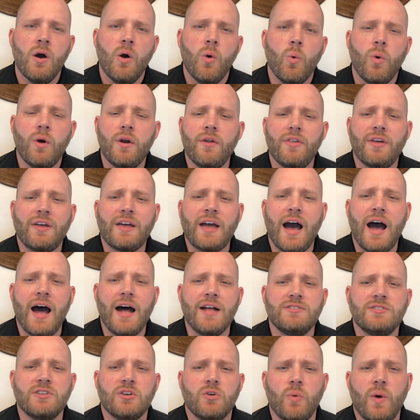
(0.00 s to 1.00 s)
What are the
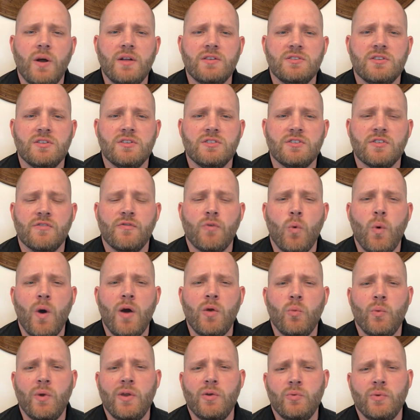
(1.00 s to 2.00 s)
consequences of
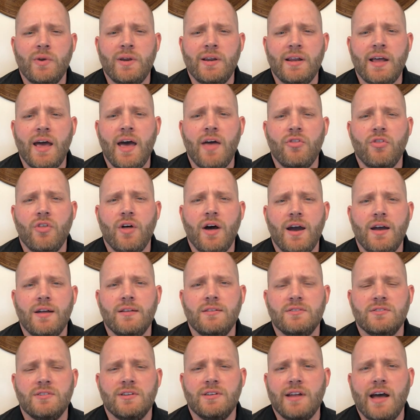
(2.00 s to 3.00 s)
when we read
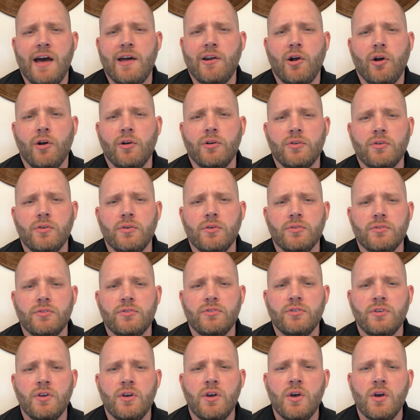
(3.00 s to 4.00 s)
headlines and not
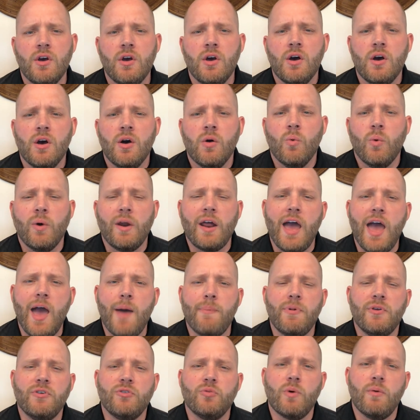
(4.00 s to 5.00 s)
articles? What
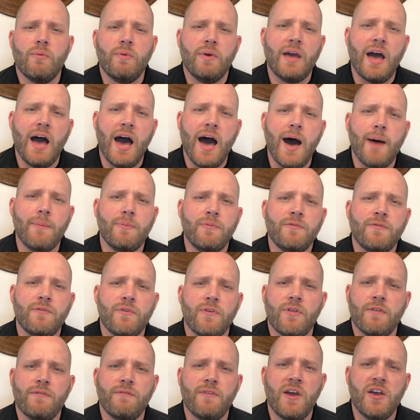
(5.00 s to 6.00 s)
happens when we opt for
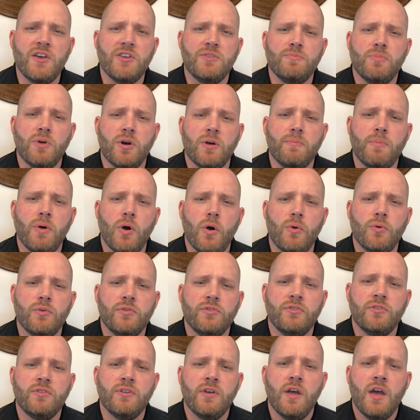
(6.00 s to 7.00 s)
the Facebook
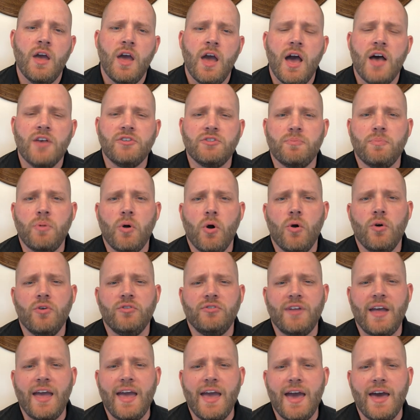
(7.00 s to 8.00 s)
post as opposed
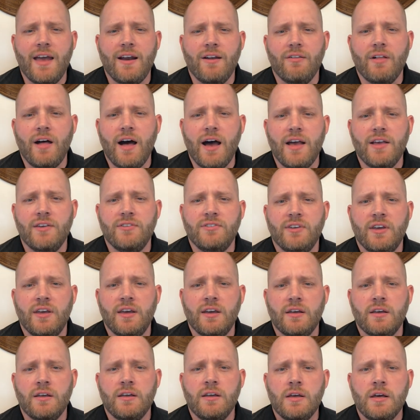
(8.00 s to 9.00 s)
to
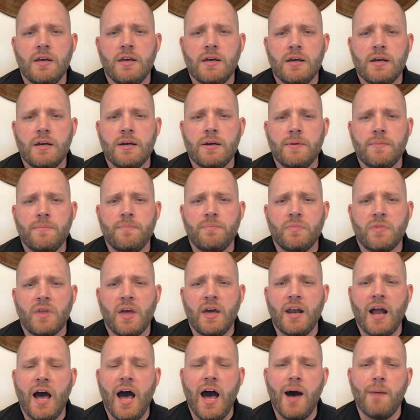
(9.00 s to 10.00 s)
analyzing
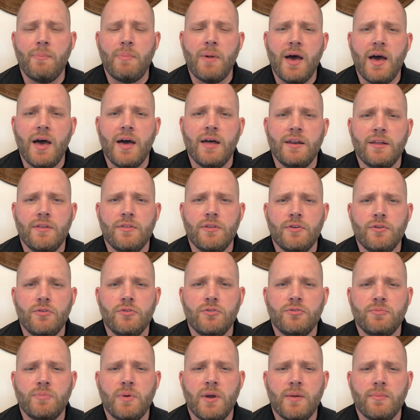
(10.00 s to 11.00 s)
an op-ed in the
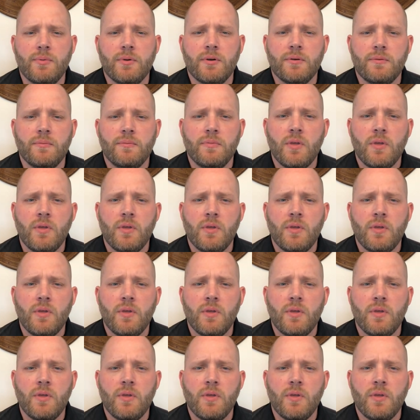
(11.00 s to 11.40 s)
newspaper?